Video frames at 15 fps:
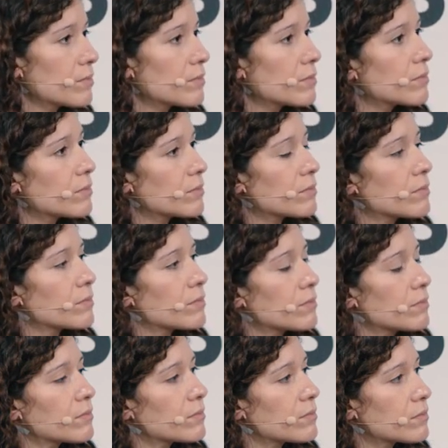
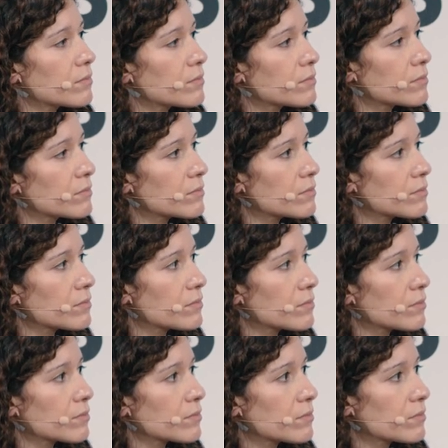
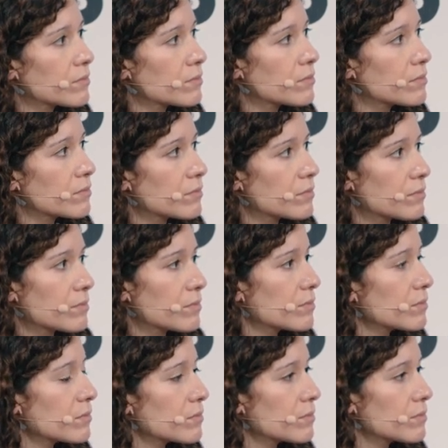
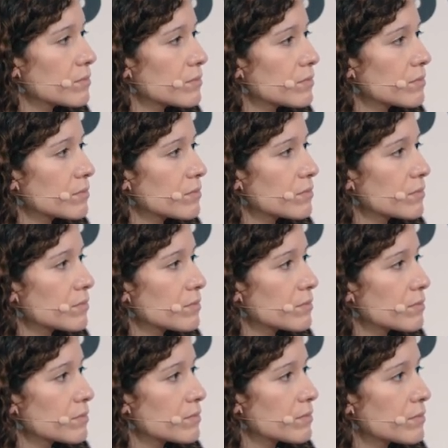
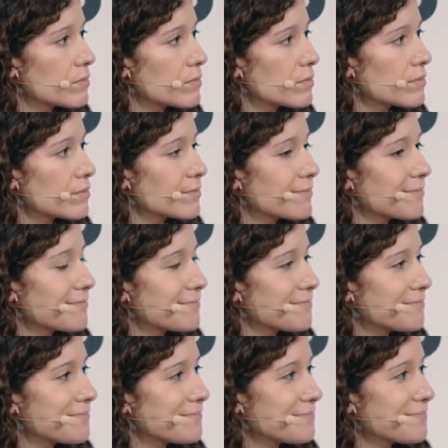
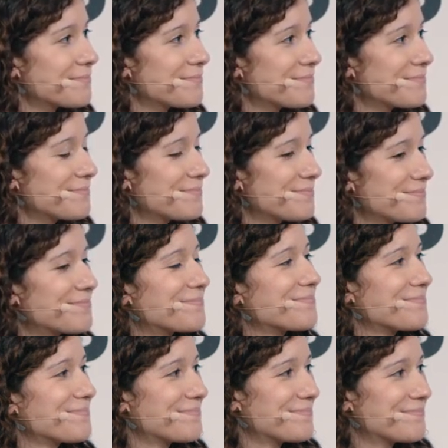
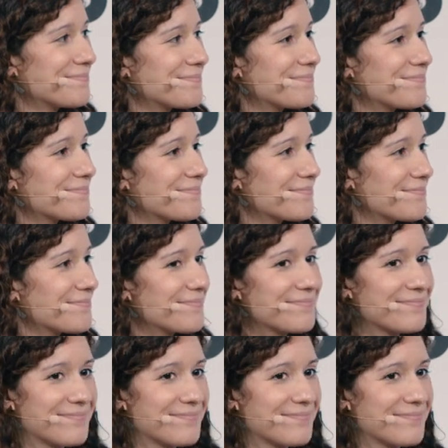This person isn't speaking.